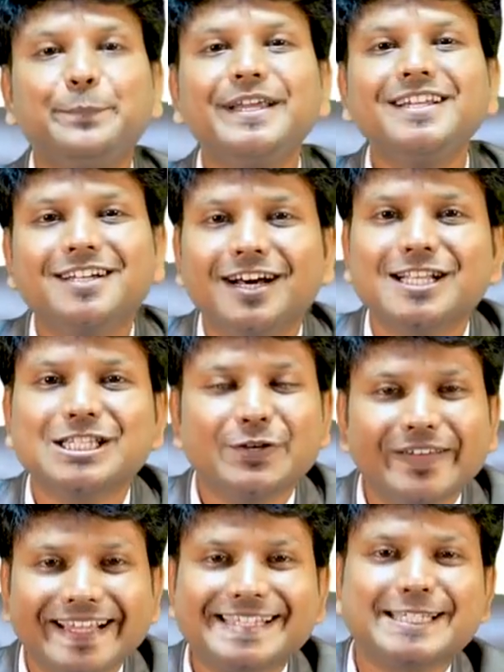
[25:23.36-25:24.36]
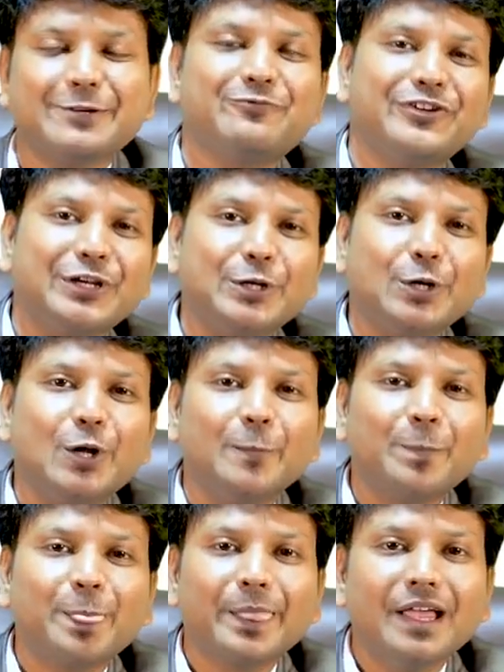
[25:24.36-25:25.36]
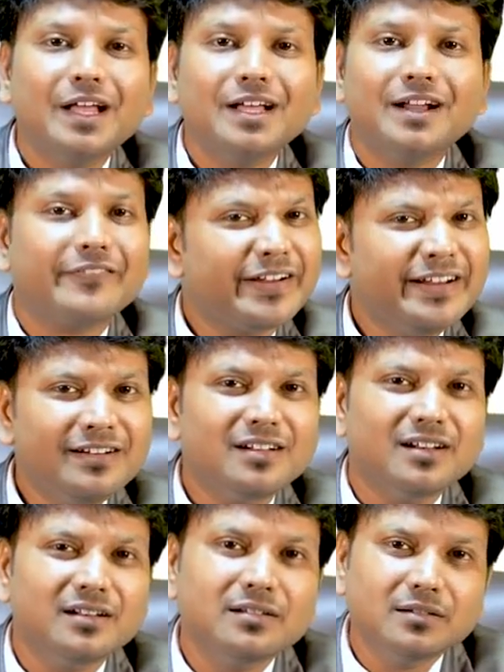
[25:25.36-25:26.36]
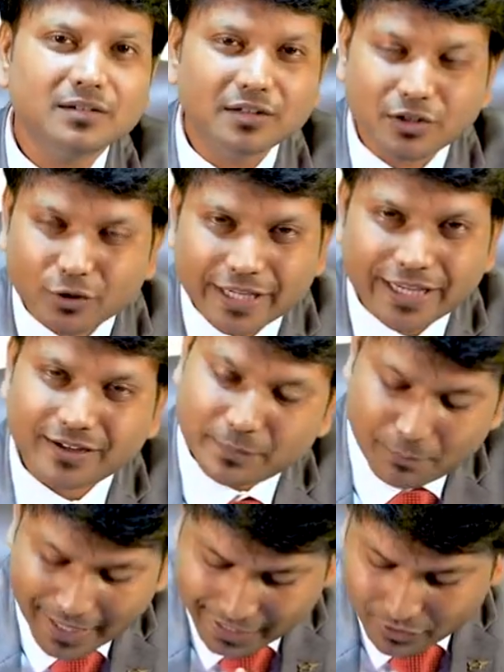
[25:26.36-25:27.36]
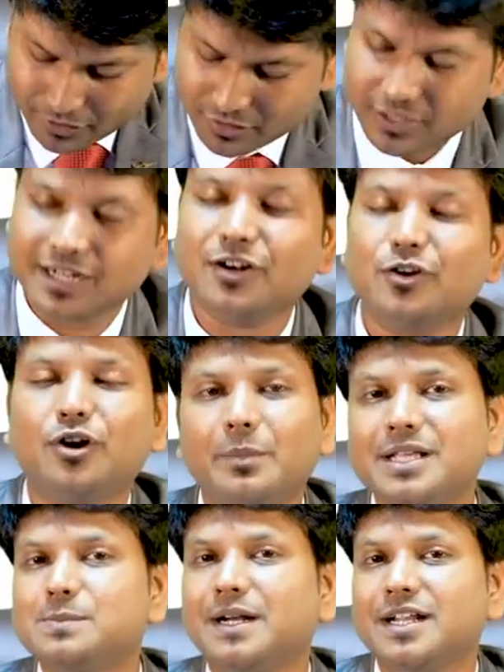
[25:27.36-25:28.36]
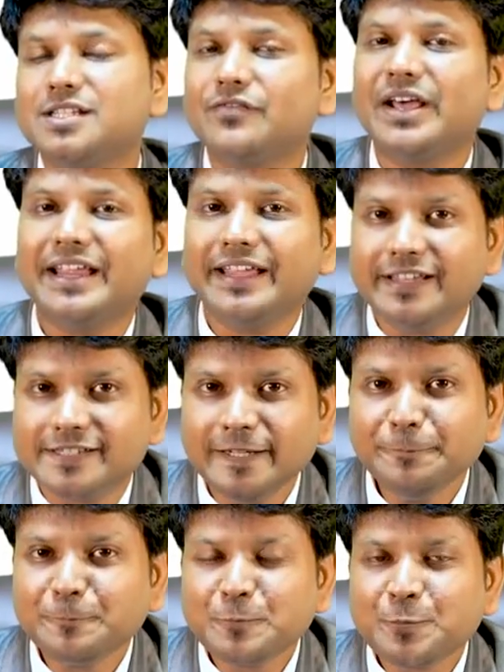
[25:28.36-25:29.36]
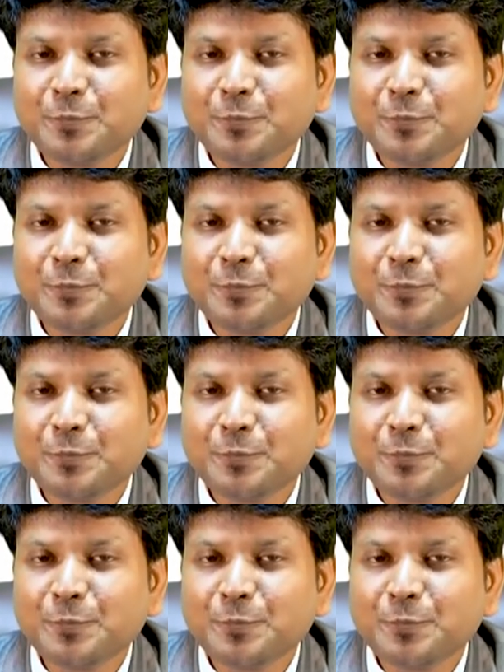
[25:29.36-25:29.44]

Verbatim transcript: repeat, corrosive except phenol, right? Looking, it might look a little complex, but it's very easy.